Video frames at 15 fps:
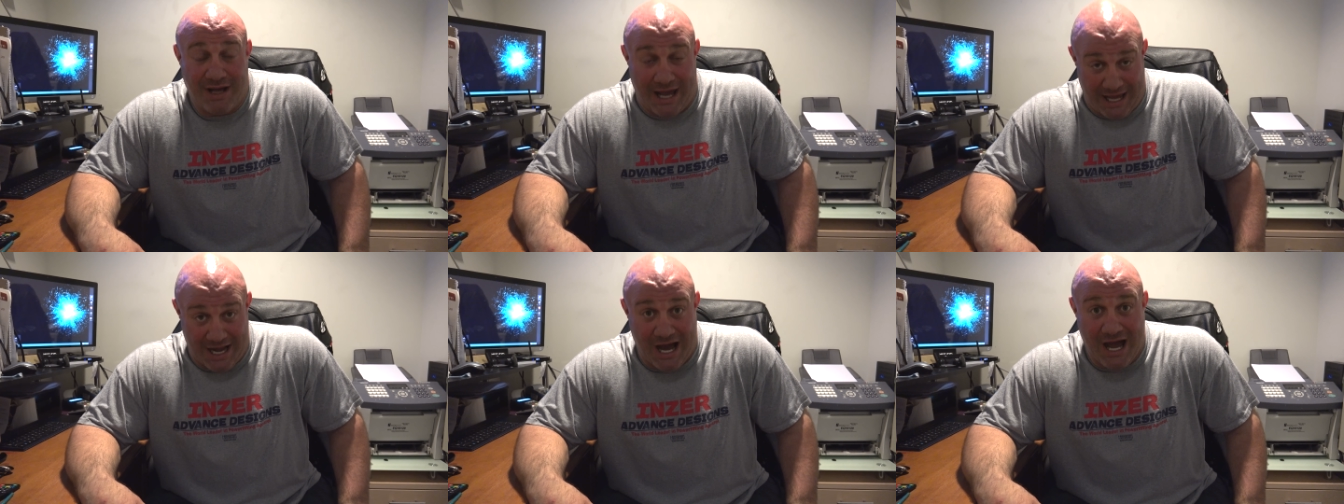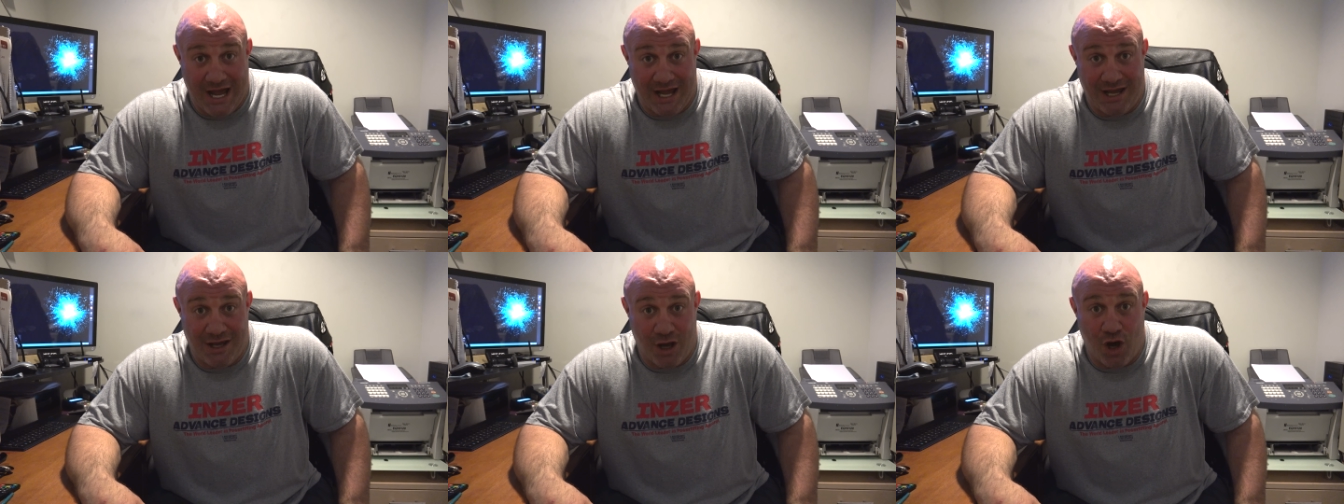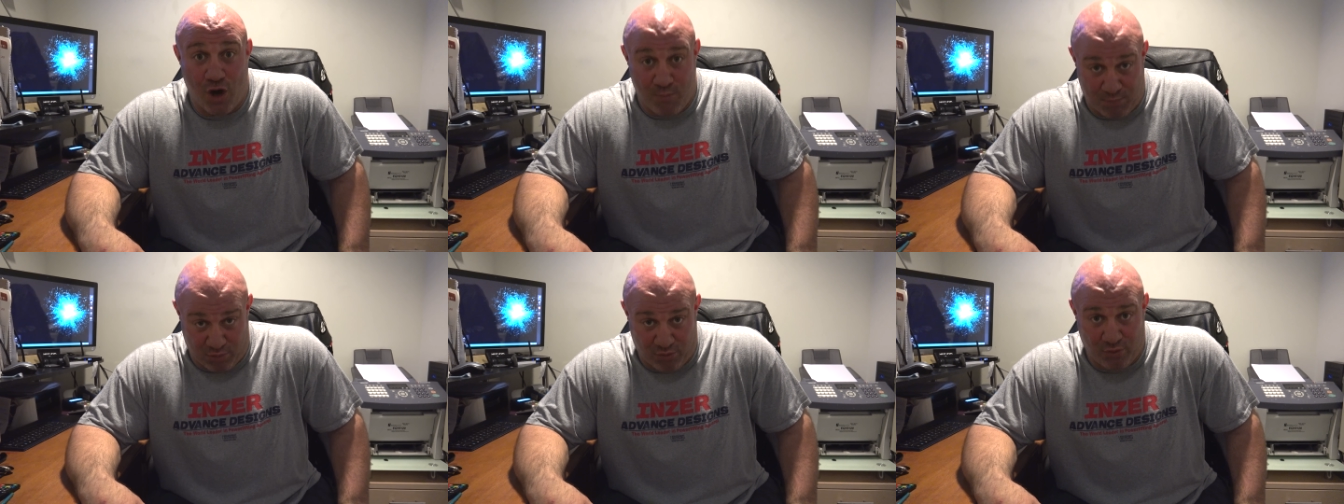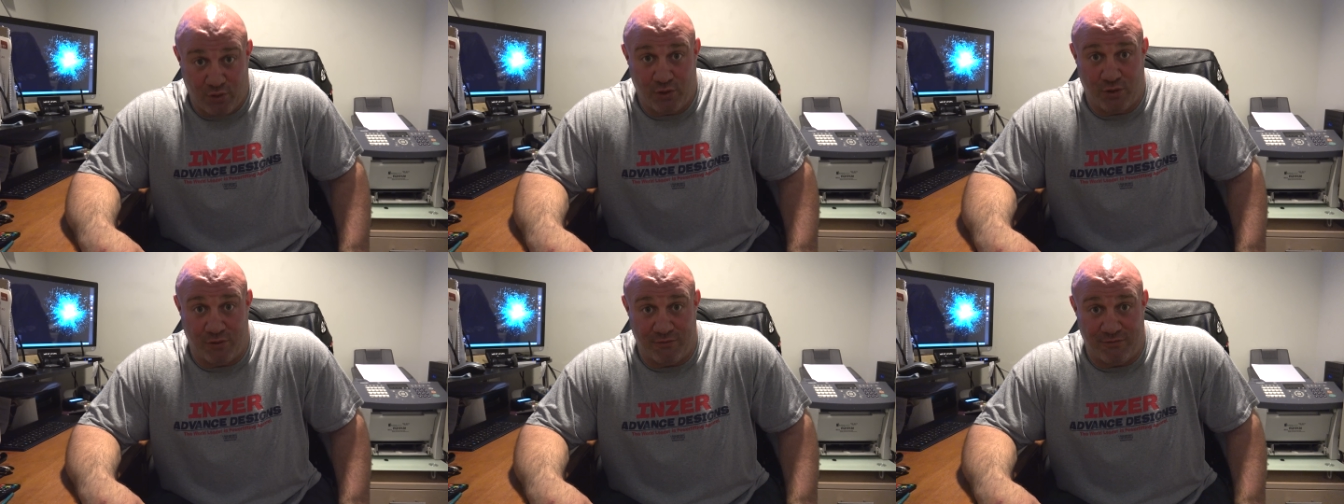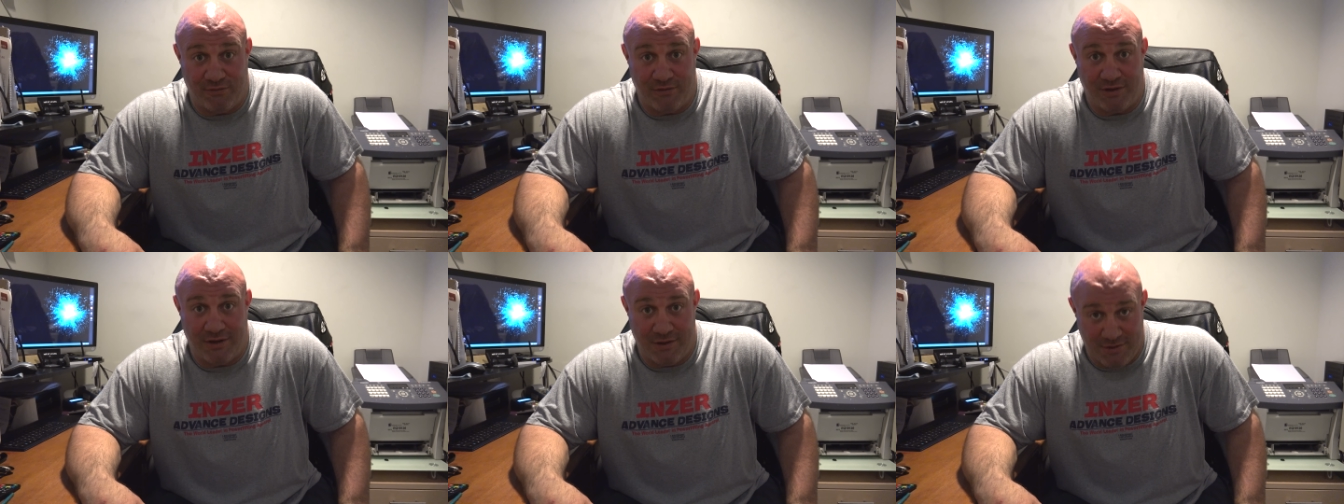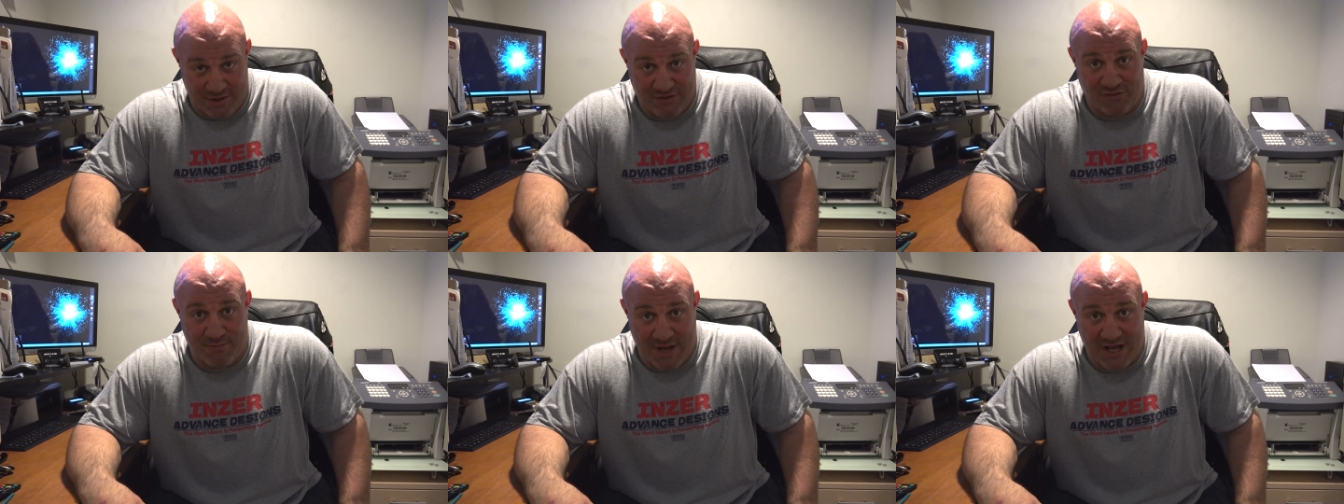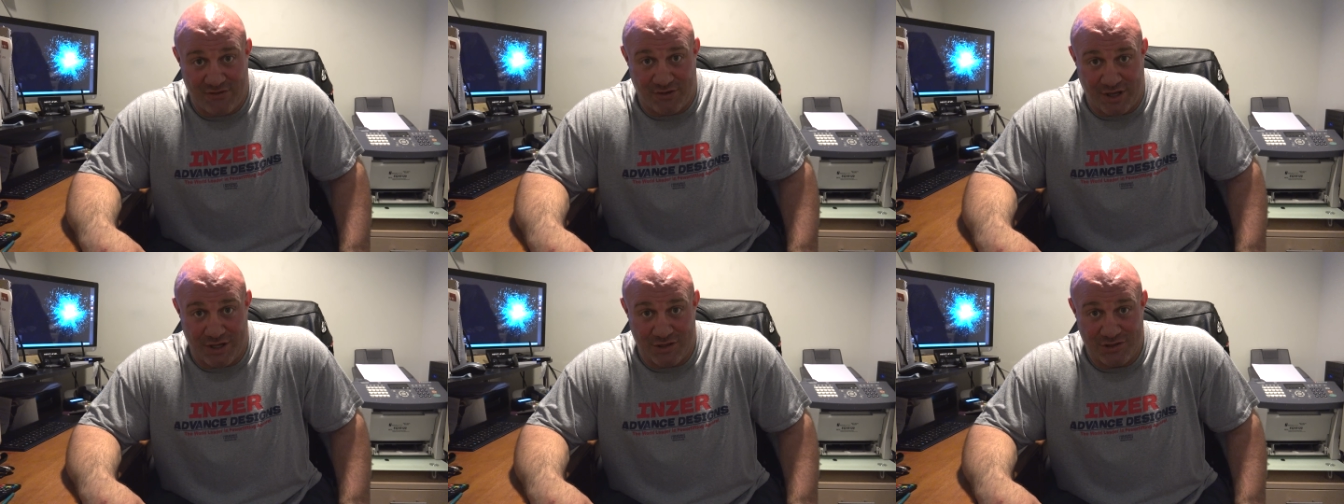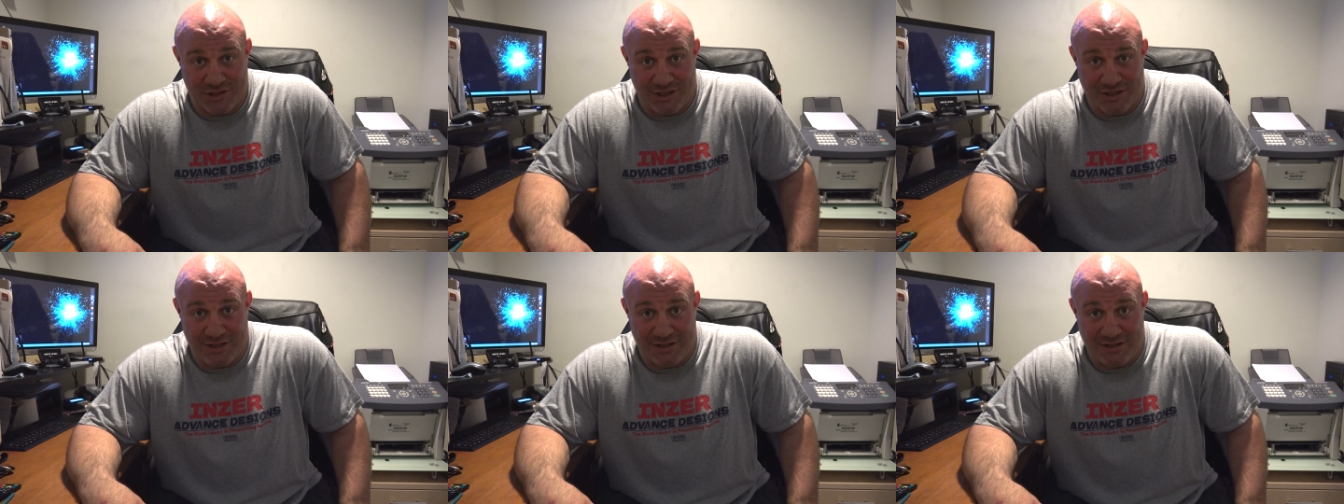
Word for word: and I approve this message